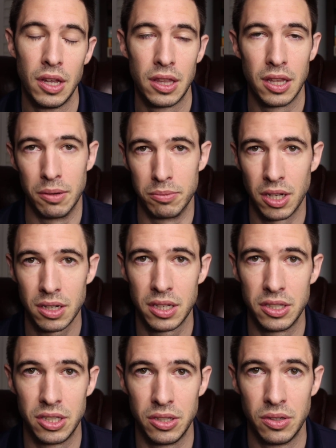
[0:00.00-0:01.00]
that I'm
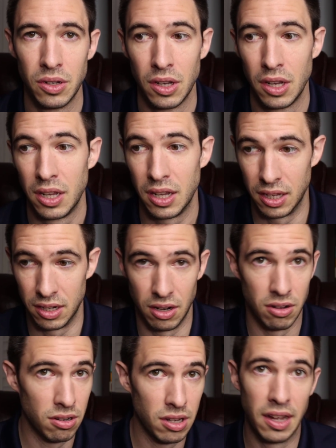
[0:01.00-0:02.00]
talking to, and
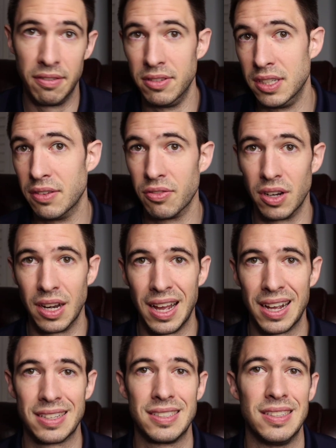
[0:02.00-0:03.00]
all have different
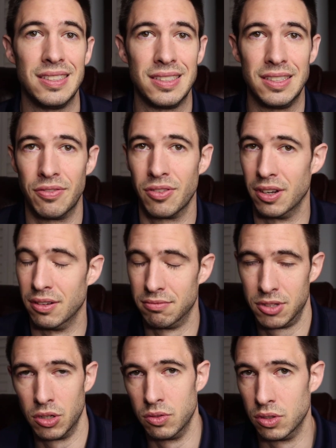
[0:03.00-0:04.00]
accents,
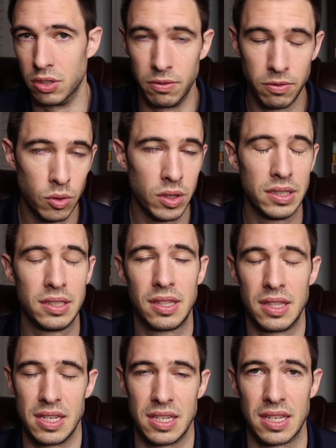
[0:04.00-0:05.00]
different tones of voice,
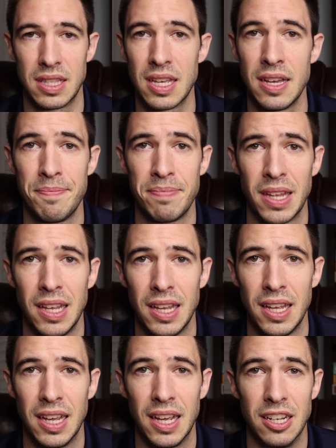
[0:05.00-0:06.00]
things like that.
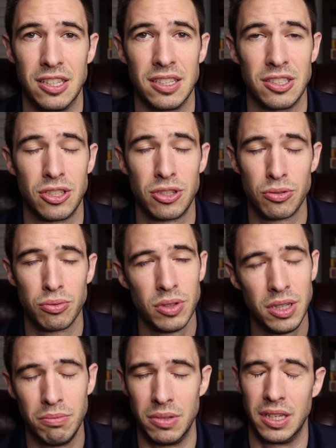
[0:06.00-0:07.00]
And it's
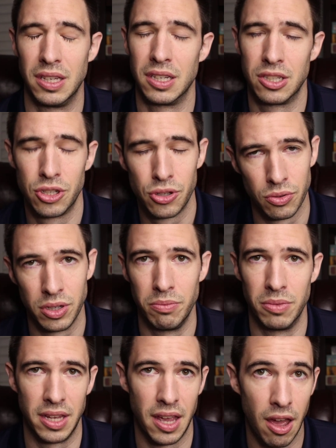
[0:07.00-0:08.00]
extremely,
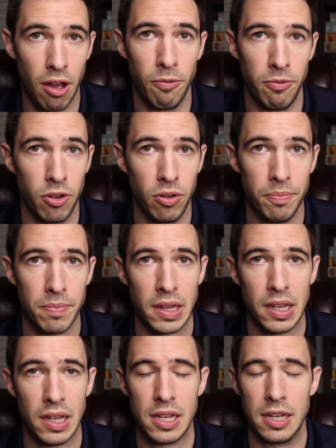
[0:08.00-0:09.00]
extremely helpful.
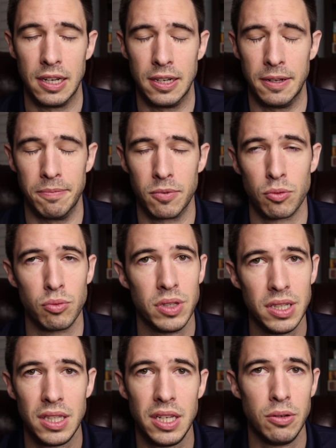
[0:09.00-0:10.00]

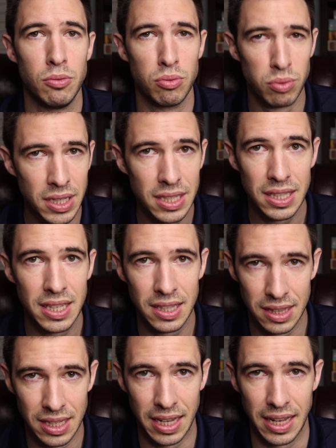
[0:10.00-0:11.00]
Really, really
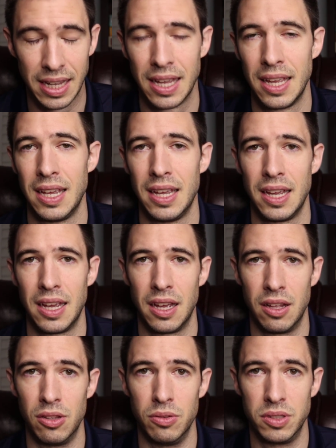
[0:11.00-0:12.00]
like
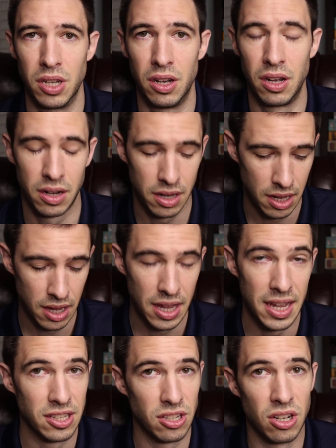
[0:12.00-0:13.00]
HelloTalk.
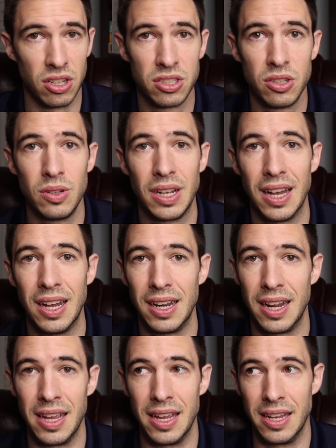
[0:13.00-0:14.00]
It's also
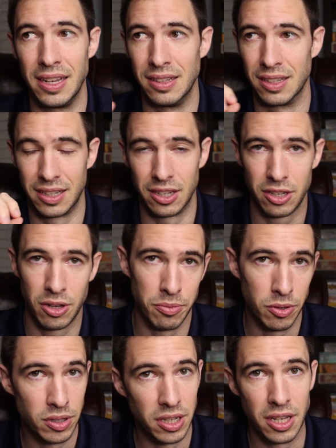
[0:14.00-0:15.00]
got a
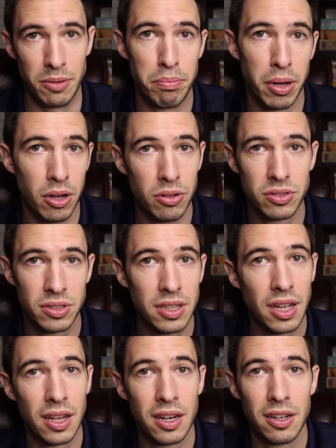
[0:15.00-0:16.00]
community post
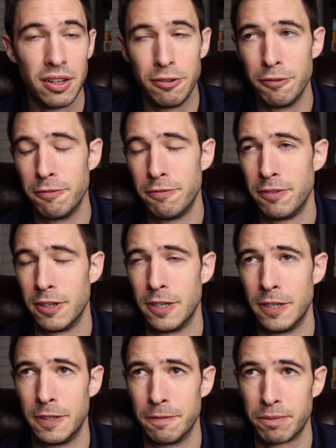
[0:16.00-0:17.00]
kind
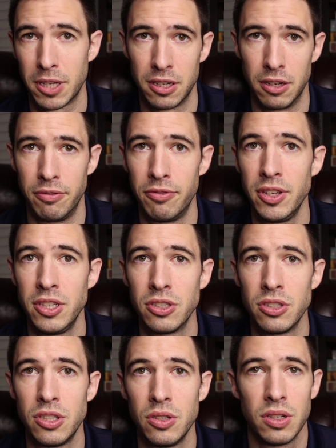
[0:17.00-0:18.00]
of
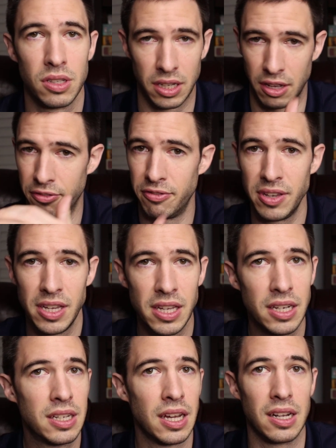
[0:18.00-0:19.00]
feature to it, like a
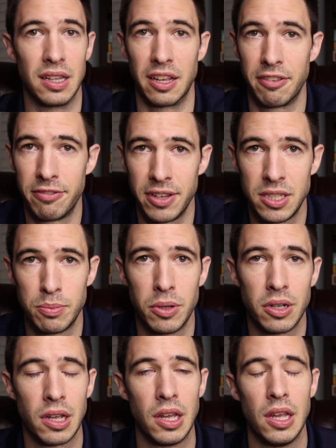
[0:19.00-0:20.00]
feed, kind of like
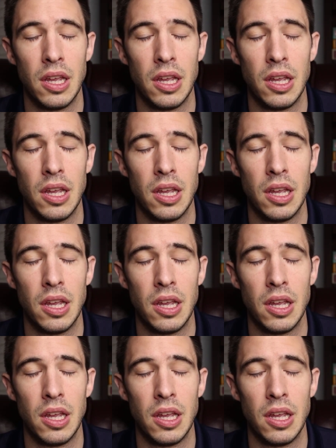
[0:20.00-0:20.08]
Facebook,